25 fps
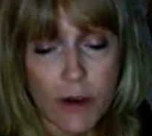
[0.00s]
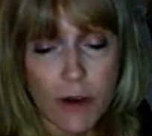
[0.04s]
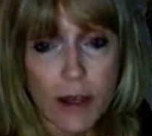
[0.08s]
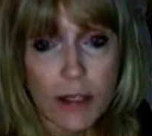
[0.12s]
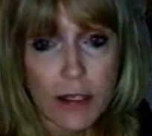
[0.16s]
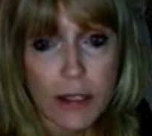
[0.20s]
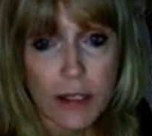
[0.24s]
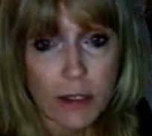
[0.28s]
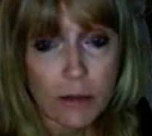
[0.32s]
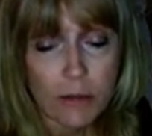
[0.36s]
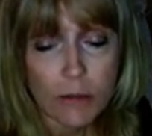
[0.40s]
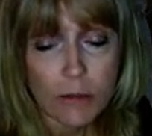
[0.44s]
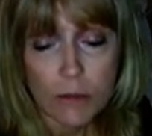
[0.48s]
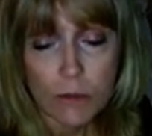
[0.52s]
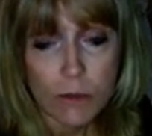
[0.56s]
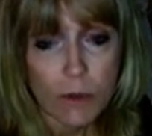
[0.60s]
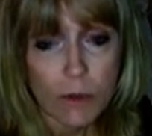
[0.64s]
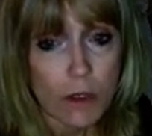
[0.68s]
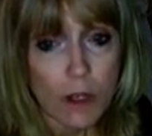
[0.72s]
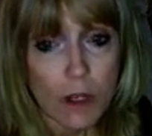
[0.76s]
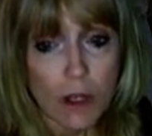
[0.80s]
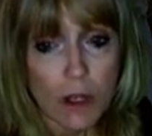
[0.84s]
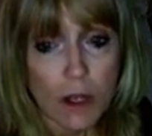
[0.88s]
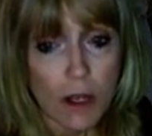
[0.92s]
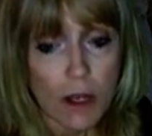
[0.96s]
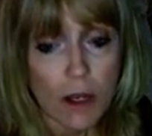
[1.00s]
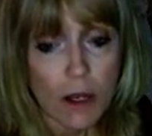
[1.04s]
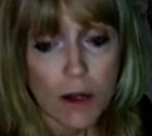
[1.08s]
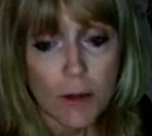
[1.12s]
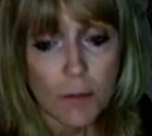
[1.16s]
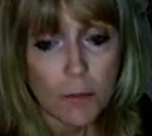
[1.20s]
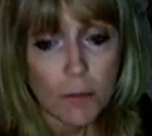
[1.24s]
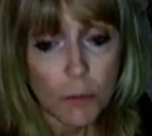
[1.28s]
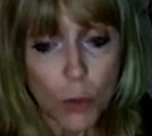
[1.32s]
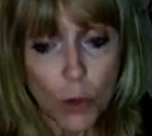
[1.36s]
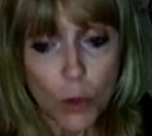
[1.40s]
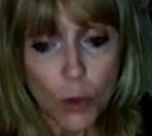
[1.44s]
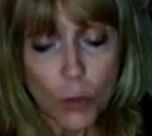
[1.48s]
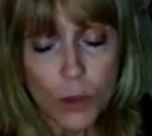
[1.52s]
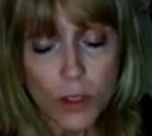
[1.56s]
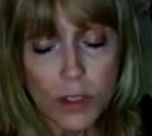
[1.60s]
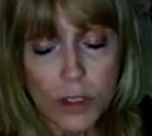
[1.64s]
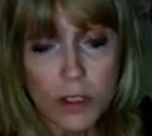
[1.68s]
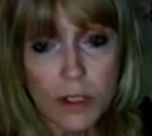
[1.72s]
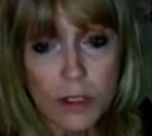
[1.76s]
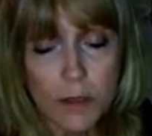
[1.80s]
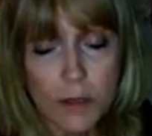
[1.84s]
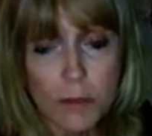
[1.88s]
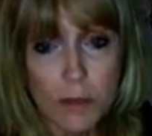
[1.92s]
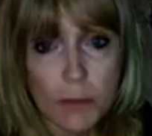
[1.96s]
finding more
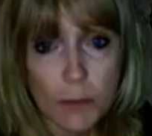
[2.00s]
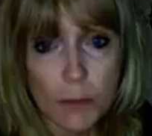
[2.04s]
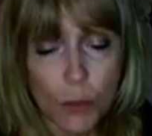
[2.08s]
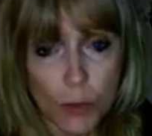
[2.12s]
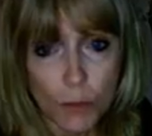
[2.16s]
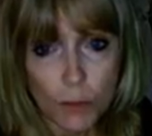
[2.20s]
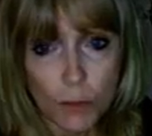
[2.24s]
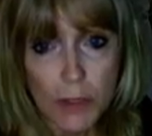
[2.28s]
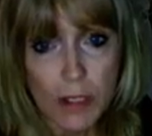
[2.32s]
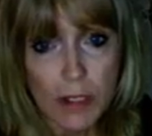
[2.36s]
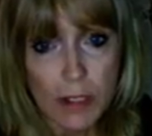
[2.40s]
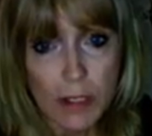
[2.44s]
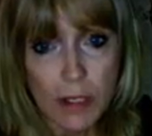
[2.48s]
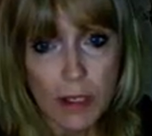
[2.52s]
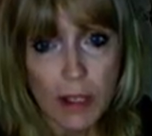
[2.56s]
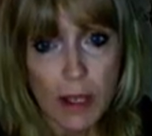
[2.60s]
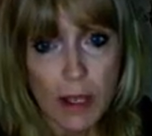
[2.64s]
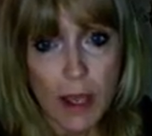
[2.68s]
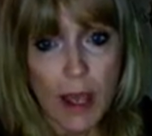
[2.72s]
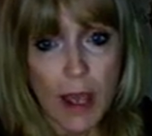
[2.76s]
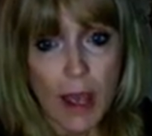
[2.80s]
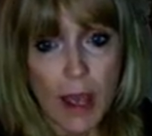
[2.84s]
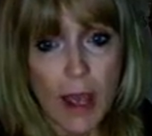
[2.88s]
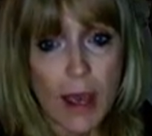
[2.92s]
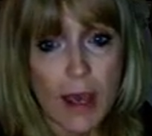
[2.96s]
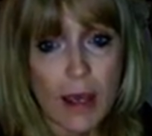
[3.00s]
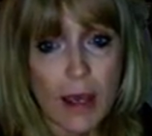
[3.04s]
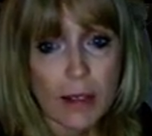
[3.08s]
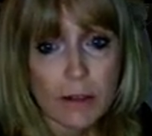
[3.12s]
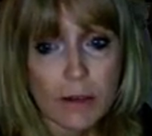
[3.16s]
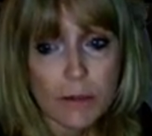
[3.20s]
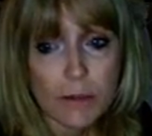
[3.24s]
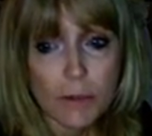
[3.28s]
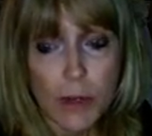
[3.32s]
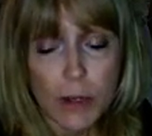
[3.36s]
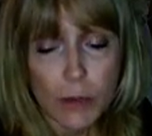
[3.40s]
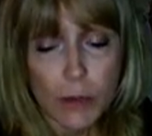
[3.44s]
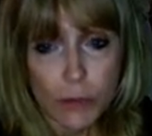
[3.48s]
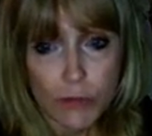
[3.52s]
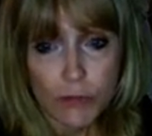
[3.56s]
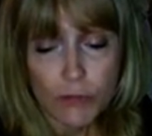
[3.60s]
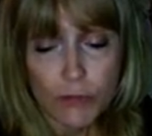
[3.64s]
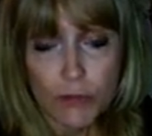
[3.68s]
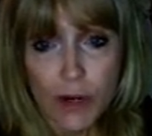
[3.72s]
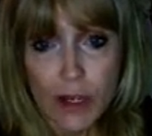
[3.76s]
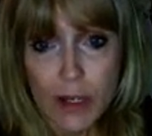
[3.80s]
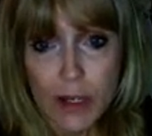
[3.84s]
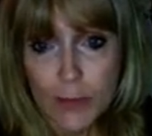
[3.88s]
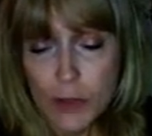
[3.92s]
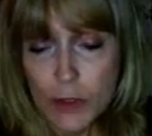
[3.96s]
wisdom and more meaning, and by
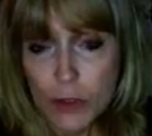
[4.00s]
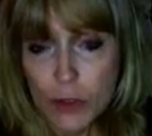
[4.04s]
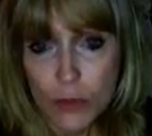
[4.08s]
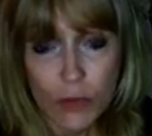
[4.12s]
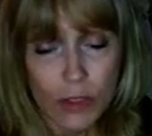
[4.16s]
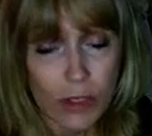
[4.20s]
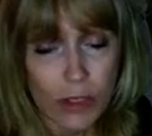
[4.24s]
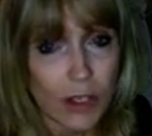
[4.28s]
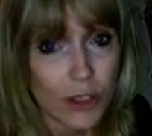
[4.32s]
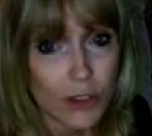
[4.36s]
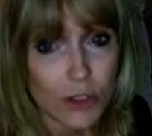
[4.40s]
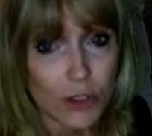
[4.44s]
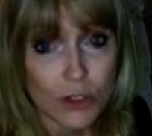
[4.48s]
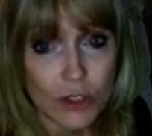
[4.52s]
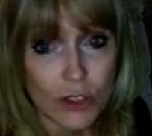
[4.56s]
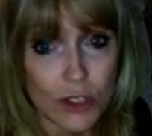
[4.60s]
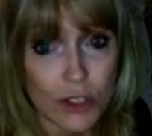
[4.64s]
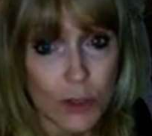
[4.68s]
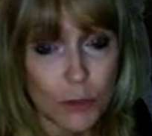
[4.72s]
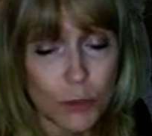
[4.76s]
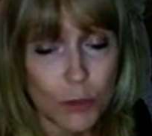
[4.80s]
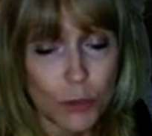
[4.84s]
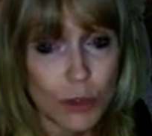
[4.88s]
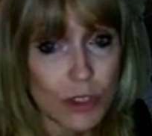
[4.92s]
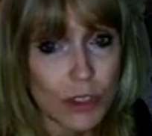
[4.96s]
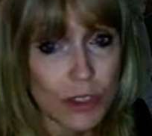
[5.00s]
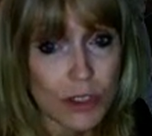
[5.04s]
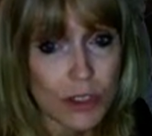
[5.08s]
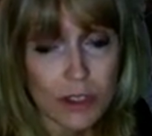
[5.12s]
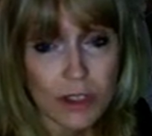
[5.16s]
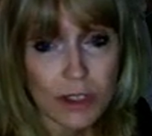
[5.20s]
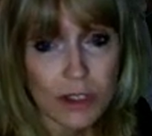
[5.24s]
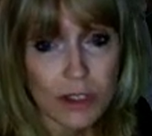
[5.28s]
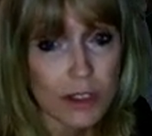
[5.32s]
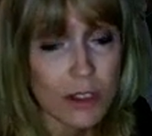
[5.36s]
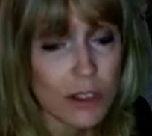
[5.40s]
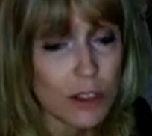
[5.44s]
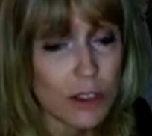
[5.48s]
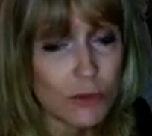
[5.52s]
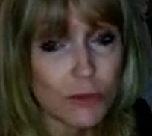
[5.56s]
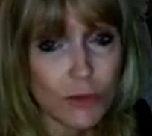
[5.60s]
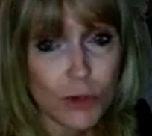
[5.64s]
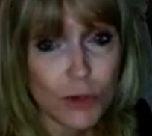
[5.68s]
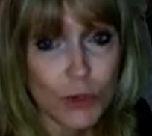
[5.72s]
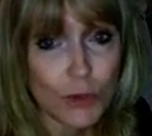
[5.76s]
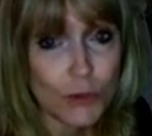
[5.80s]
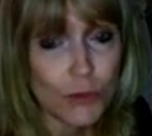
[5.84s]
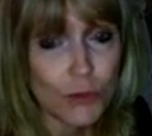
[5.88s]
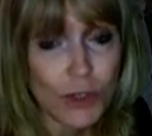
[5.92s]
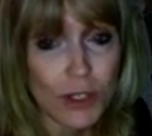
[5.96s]
reframing your relationship, which is still
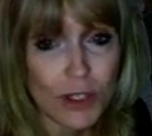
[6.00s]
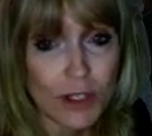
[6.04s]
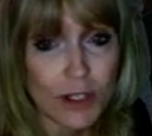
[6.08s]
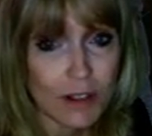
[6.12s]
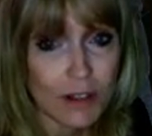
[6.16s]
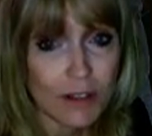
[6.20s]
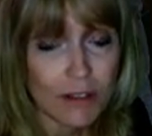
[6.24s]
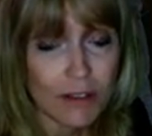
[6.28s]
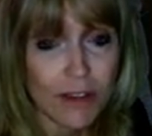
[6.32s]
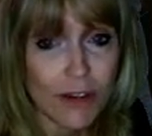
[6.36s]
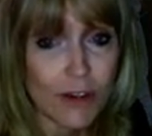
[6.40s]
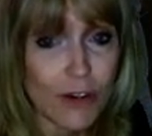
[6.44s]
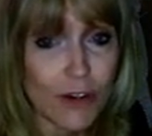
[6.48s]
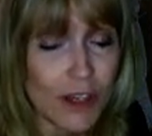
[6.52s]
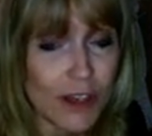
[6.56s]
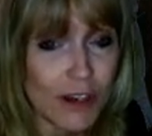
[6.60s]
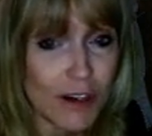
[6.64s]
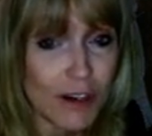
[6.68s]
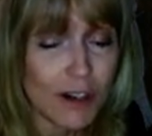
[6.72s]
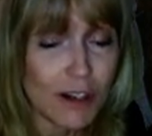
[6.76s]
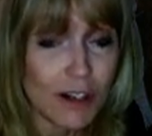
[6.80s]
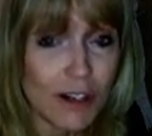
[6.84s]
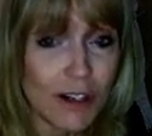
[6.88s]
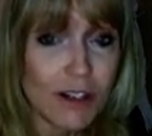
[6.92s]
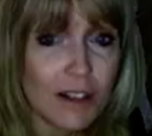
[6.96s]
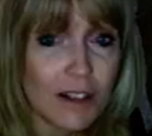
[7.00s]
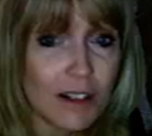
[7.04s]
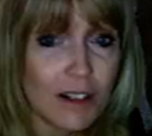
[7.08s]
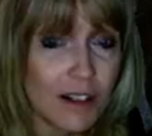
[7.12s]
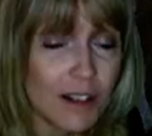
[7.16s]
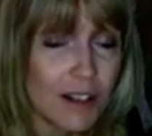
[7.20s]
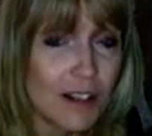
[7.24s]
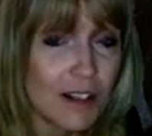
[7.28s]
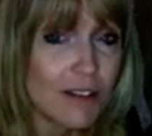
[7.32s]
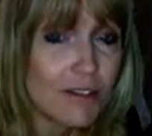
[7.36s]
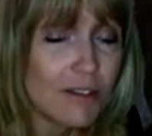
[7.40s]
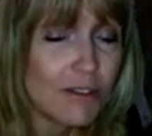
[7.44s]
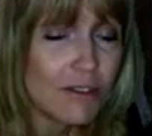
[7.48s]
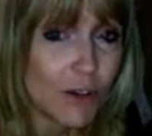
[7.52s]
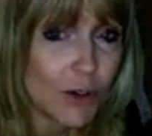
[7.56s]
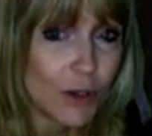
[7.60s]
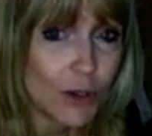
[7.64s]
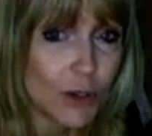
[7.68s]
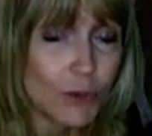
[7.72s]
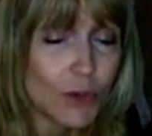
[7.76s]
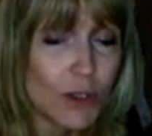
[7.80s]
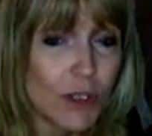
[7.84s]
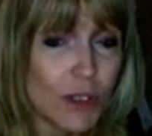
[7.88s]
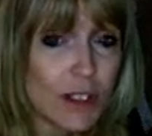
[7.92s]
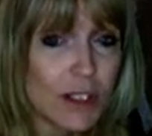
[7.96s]
very real. They're here.
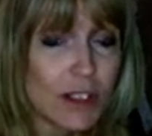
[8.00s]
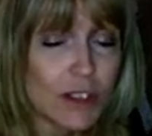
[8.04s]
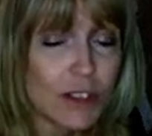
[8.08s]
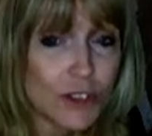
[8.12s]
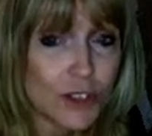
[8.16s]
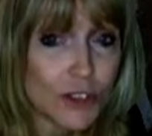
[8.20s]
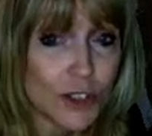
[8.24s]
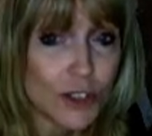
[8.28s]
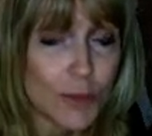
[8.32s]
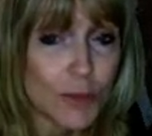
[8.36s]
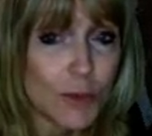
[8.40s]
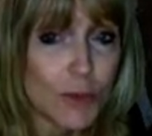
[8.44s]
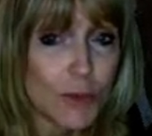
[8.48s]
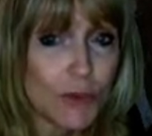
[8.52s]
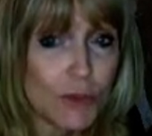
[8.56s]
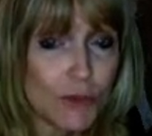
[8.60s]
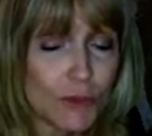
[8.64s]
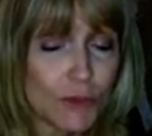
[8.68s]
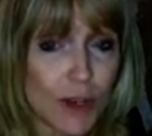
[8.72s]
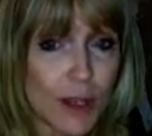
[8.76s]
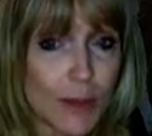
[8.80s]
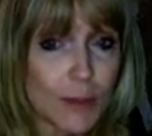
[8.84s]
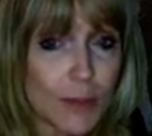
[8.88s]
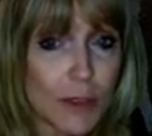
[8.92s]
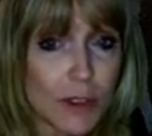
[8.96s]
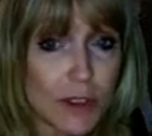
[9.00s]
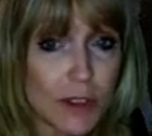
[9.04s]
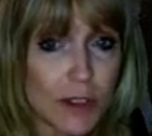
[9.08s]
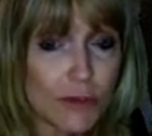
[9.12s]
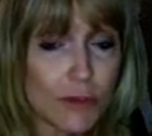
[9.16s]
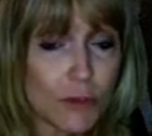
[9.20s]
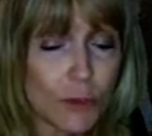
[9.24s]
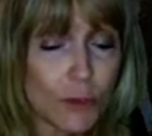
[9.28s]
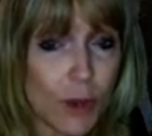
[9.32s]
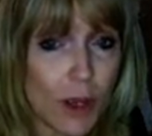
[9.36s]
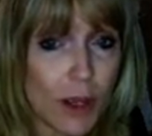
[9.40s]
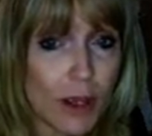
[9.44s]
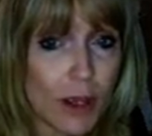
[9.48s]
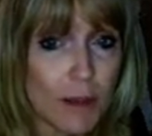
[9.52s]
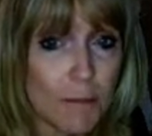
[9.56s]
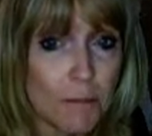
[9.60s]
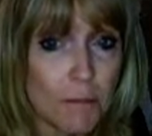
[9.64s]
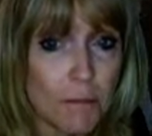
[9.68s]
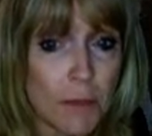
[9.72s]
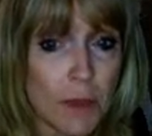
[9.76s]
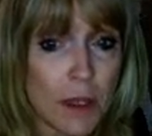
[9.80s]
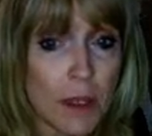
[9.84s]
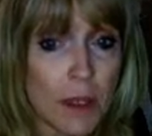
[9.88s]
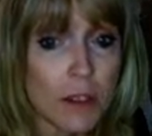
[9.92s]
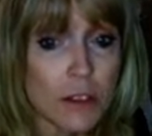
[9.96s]
Very real. It's just going to be reframed in a different way.
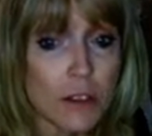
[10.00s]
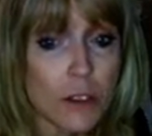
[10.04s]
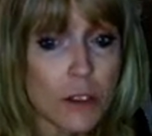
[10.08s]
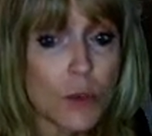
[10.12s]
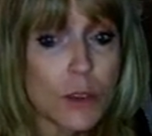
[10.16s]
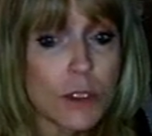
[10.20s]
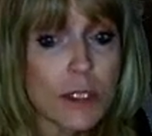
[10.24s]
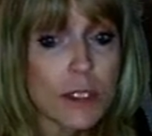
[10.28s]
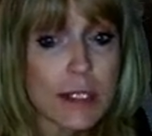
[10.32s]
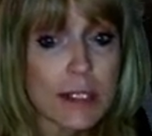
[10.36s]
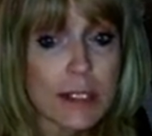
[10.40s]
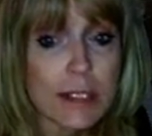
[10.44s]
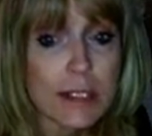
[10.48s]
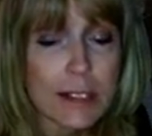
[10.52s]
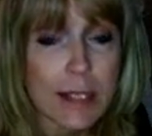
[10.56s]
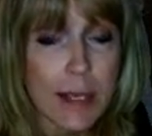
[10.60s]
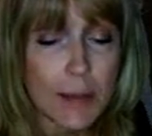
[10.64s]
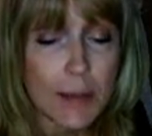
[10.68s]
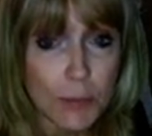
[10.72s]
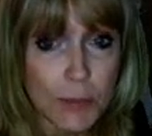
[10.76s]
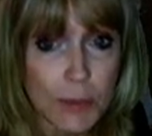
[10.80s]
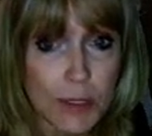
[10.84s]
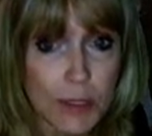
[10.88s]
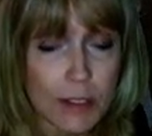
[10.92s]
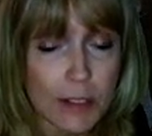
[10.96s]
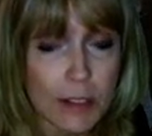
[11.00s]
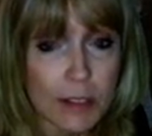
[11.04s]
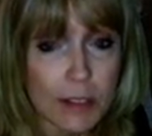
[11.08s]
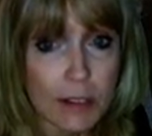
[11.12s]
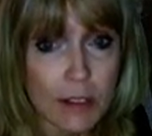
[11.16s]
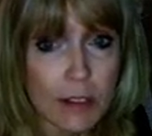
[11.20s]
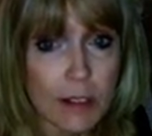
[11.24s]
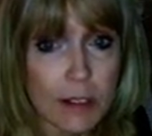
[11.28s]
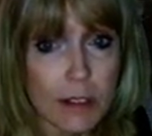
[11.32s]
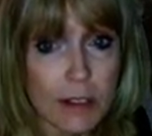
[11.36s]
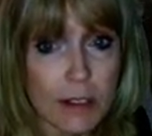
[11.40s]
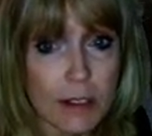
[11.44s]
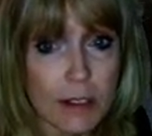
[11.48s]
So it's accepting